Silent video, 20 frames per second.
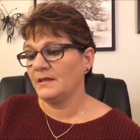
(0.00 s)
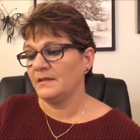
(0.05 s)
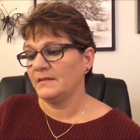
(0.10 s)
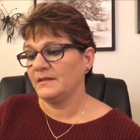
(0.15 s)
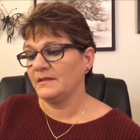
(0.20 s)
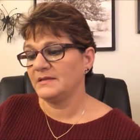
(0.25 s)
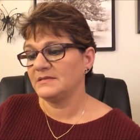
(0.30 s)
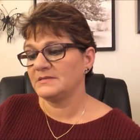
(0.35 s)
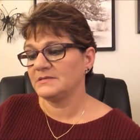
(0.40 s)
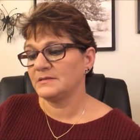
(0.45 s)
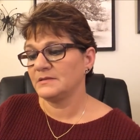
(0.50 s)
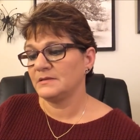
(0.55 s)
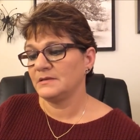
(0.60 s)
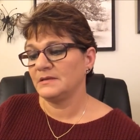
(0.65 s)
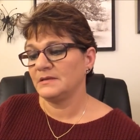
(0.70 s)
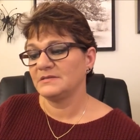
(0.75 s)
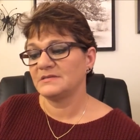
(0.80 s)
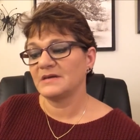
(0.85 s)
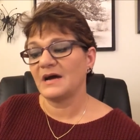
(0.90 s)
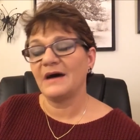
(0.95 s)
This
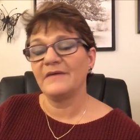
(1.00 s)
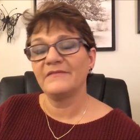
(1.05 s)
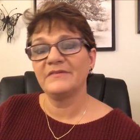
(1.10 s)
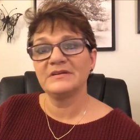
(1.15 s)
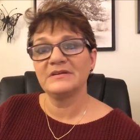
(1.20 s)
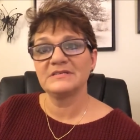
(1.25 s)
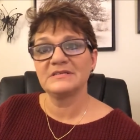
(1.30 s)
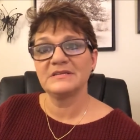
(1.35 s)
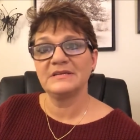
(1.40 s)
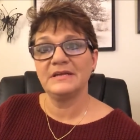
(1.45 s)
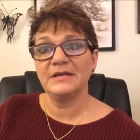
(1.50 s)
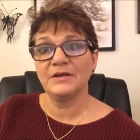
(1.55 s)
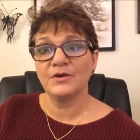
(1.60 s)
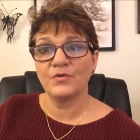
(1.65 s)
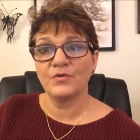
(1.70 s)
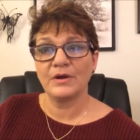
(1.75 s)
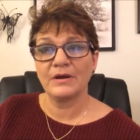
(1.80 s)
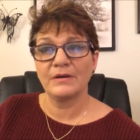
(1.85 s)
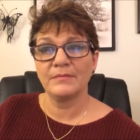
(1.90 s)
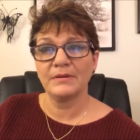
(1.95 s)
is obviously
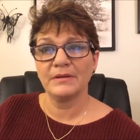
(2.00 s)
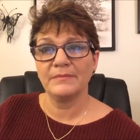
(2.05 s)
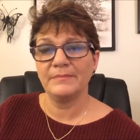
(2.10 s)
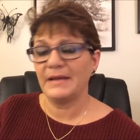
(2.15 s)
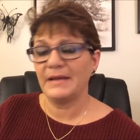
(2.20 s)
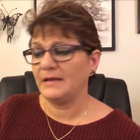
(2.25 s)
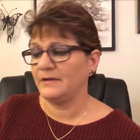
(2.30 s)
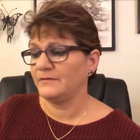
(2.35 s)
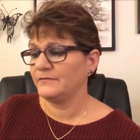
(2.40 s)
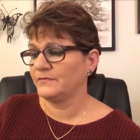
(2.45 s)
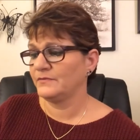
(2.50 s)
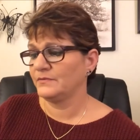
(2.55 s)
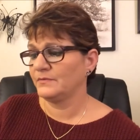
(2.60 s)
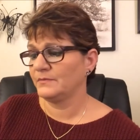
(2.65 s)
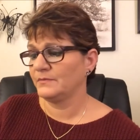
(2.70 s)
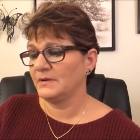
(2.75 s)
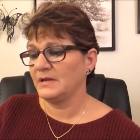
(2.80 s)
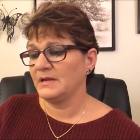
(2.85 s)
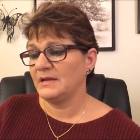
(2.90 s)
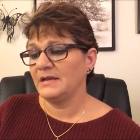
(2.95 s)
incredibly
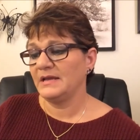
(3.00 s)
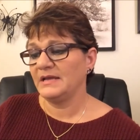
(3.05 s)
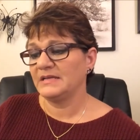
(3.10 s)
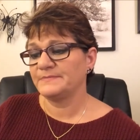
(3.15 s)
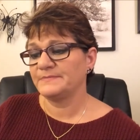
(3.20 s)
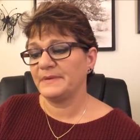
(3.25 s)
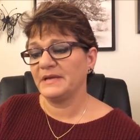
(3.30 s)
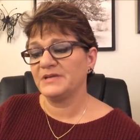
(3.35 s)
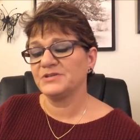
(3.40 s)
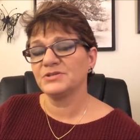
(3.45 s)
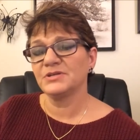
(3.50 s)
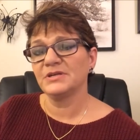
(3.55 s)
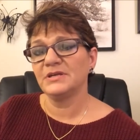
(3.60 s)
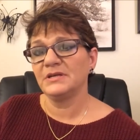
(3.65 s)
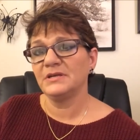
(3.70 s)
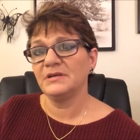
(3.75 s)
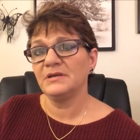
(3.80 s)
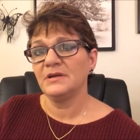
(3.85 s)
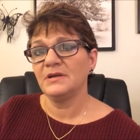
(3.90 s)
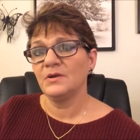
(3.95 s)
painful,
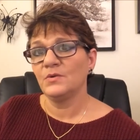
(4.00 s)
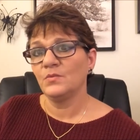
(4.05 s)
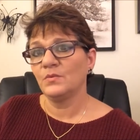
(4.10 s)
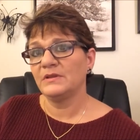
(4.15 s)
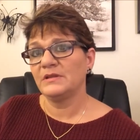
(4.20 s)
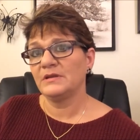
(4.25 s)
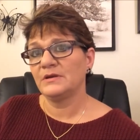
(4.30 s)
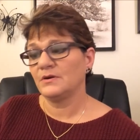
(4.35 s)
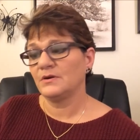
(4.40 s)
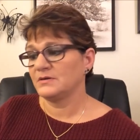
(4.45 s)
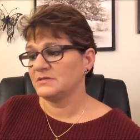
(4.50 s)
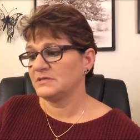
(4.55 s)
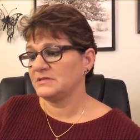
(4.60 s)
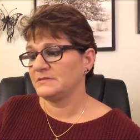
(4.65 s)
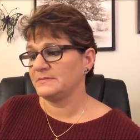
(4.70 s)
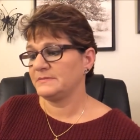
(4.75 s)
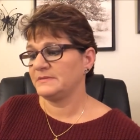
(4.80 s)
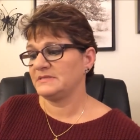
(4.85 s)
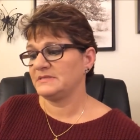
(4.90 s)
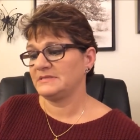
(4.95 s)
especially when the
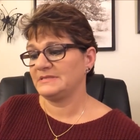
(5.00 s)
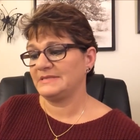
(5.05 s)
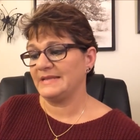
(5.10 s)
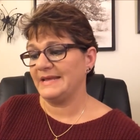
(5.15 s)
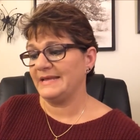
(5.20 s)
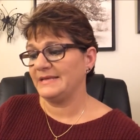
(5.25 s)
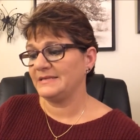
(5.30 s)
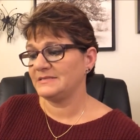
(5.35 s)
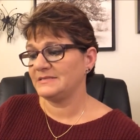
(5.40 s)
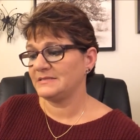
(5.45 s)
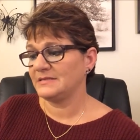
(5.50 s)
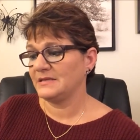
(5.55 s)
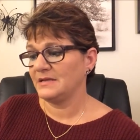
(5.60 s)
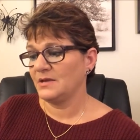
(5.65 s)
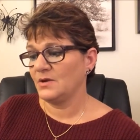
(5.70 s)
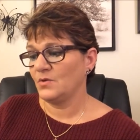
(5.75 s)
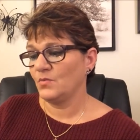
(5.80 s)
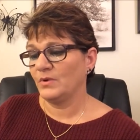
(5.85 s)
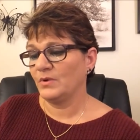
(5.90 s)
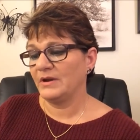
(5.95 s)
narcissist states
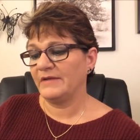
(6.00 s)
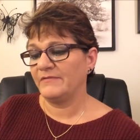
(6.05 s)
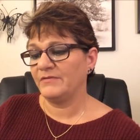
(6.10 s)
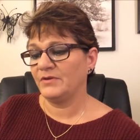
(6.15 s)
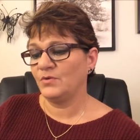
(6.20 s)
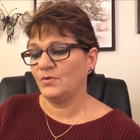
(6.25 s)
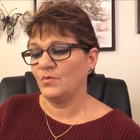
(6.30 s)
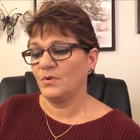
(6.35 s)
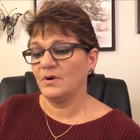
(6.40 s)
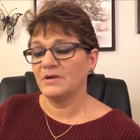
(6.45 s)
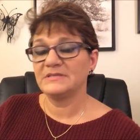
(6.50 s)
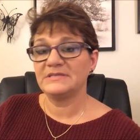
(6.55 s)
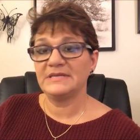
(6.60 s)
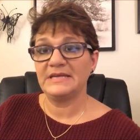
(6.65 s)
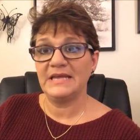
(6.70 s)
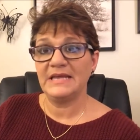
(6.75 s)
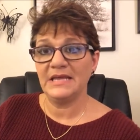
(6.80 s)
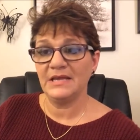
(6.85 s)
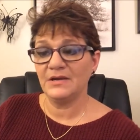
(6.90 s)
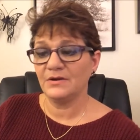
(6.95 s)
whatever you want to
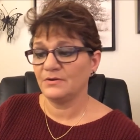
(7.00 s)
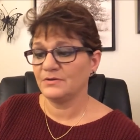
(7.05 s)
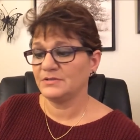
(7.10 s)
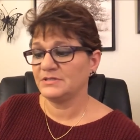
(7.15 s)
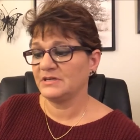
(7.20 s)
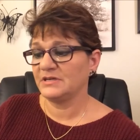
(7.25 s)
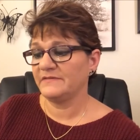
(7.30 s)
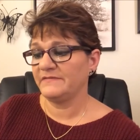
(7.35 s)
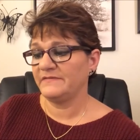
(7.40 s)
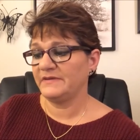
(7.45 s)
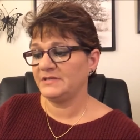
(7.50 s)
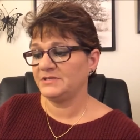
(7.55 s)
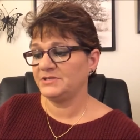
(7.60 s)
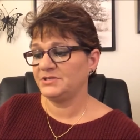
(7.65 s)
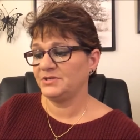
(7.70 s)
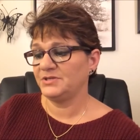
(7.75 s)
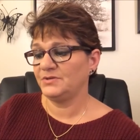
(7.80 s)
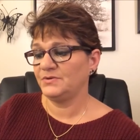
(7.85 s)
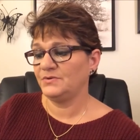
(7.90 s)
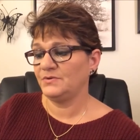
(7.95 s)
hear to convince
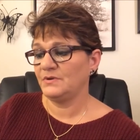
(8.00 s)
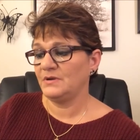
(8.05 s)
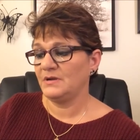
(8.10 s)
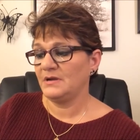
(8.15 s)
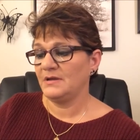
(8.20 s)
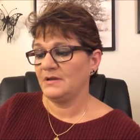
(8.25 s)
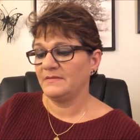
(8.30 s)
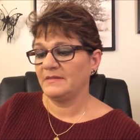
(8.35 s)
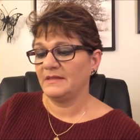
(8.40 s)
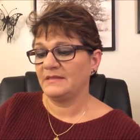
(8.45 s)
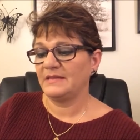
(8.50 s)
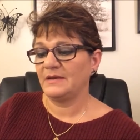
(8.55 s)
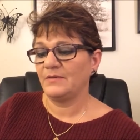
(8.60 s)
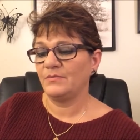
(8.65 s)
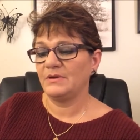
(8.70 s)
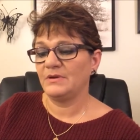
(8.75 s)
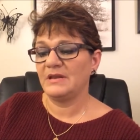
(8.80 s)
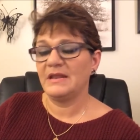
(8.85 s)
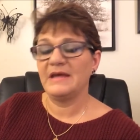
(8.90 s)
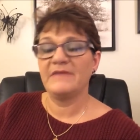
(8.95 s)
you that they
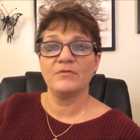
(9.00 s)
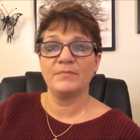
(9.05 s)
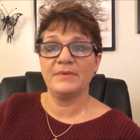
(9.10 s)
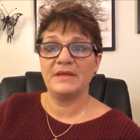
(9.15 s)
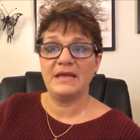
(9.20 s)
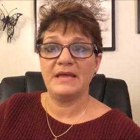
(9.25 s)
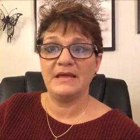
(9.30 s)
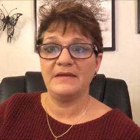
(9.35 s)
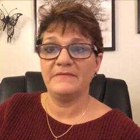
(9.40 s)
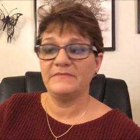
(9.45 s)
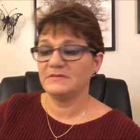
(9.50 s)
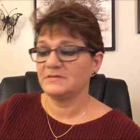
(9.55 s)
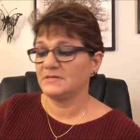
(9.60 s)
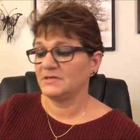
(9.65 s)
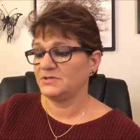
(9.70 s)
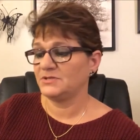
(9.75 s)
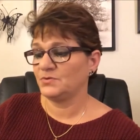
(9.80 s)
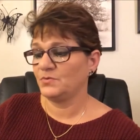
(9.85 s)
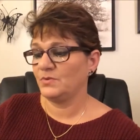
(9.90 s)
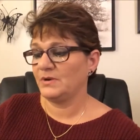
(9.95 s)
would never behave in
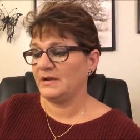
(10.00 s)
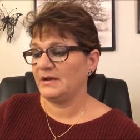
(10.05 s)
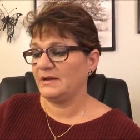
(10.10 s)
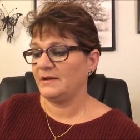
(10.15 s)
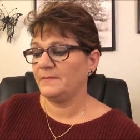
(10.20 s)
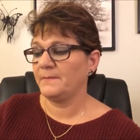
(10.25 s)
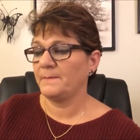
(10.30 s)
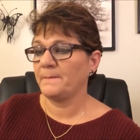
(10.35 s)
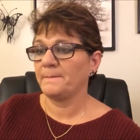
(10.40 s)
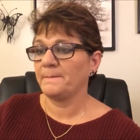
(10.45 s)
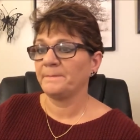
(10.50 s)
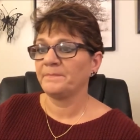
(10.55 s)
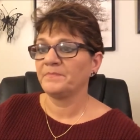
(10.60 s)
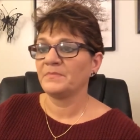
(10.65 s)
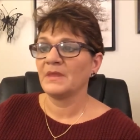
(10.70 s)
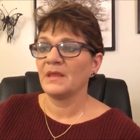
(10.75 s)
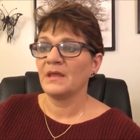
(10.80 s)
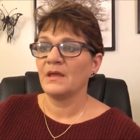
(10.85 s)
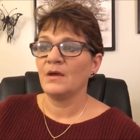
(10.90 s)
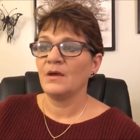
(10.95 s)
such a way.
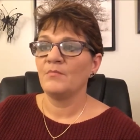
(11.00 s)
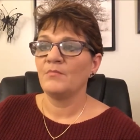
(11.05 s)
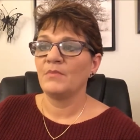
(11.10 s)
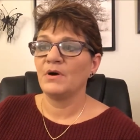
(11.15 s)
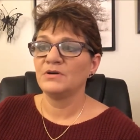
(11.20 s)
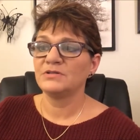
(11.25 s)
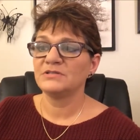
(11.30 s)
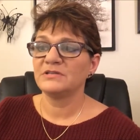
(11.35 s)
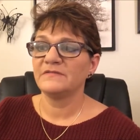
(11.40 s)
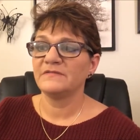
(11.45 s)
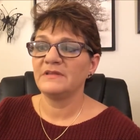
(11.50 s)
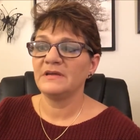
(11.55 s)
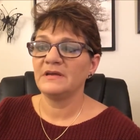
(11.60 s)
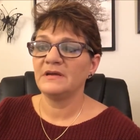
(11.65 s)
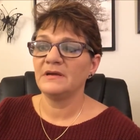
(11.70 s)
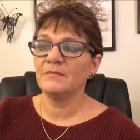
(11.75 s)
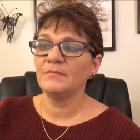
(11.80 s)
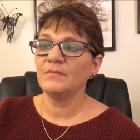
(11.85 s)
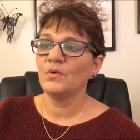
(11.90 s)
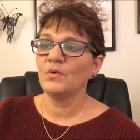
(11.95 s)
Most of
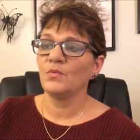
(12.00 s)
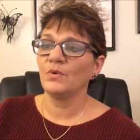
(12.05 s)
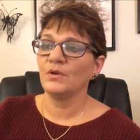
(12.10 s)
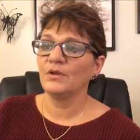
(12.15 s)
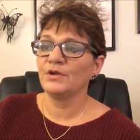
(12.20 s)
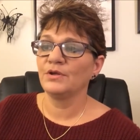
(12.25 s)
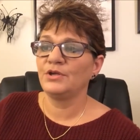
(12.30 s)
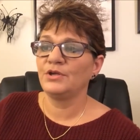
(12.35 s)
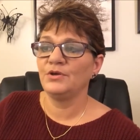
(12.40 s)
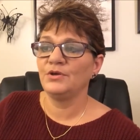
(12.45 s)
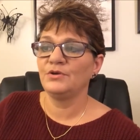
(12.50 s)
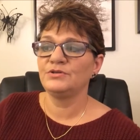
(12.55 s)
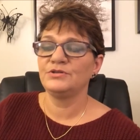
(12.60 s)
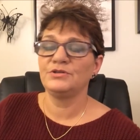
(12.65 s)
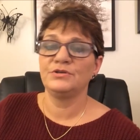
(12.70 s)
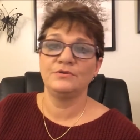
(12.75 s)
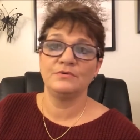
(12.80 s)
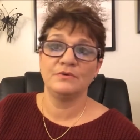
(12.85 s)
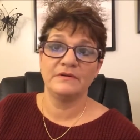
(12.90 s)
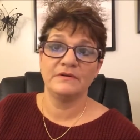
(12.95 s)
them will
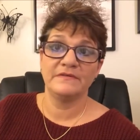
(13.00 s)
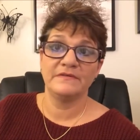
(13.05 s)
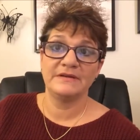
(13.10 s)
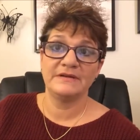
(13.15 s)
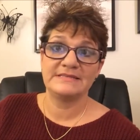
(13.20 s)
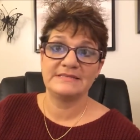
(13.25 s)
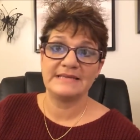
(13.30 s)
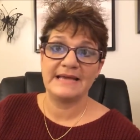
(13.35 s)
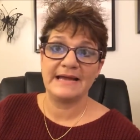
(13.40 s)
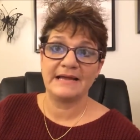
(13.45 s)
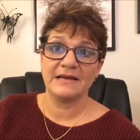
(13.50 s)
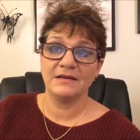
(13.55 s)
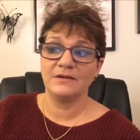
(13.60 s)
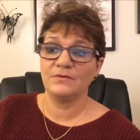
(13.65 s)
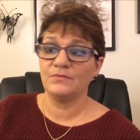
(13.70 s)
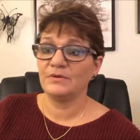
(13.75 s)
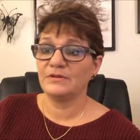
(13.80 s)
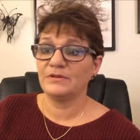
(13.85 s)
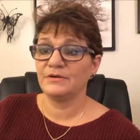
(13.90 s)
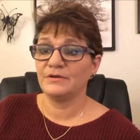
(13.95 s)
accuse you of exactly
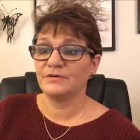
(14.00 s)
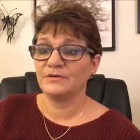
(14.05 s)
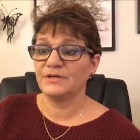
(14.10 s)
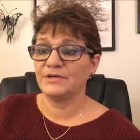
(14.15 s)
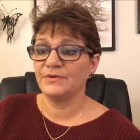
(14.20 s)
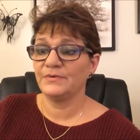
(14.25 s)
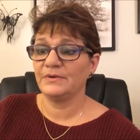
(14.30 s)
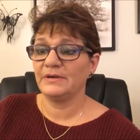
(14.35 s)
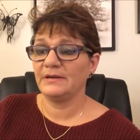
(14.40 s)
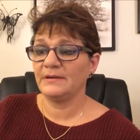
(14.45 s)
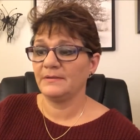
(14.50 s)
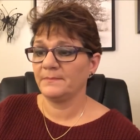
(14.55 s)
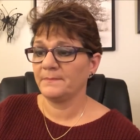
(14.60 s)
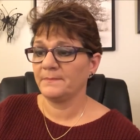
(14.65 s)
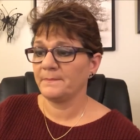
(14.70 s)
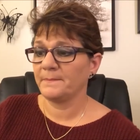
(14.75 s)
what they're doing.